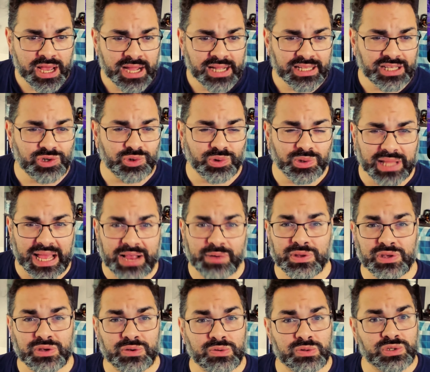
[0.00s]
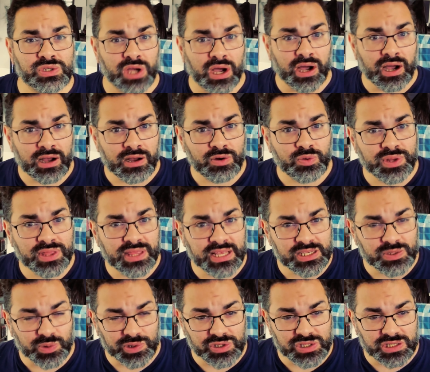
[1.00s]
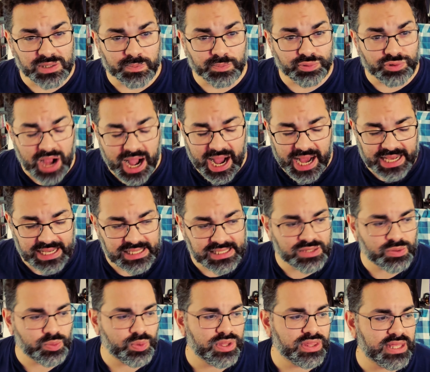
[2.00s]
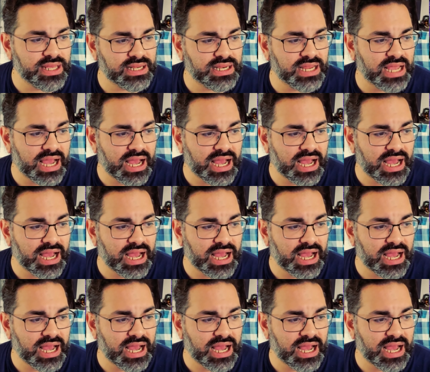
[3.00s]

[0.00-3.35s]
Did you like what you saw with this? Were you surprised with it?